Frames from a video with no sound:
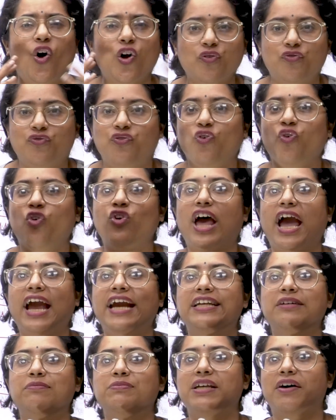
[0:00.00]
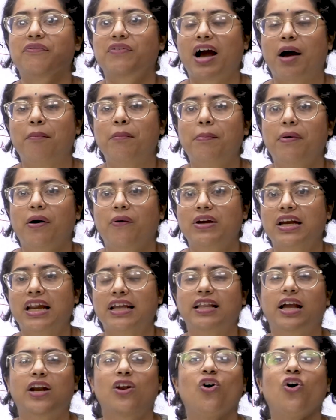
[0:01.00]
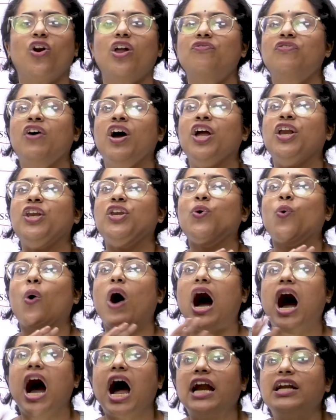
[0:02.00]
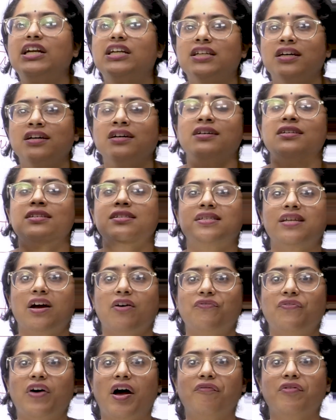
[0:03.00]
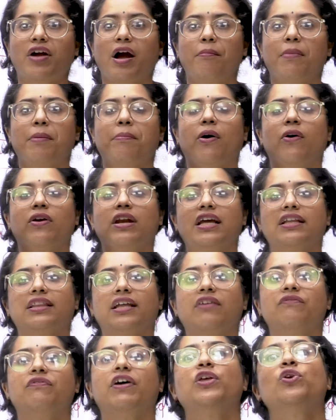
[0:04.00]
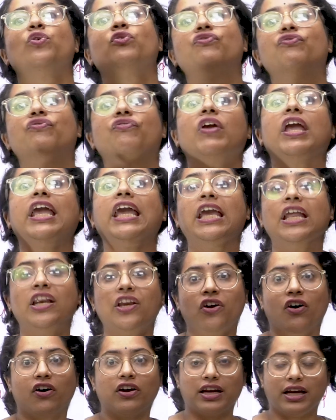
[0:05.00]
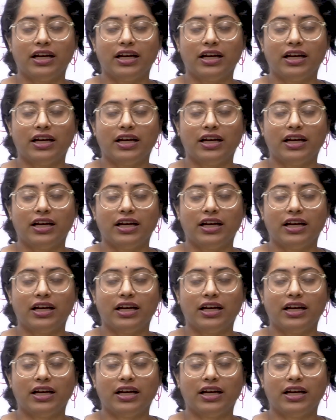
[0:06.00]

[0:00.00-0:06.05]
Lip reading: food items have come about like that. A lot of new art stuff have come about like that, where you feign your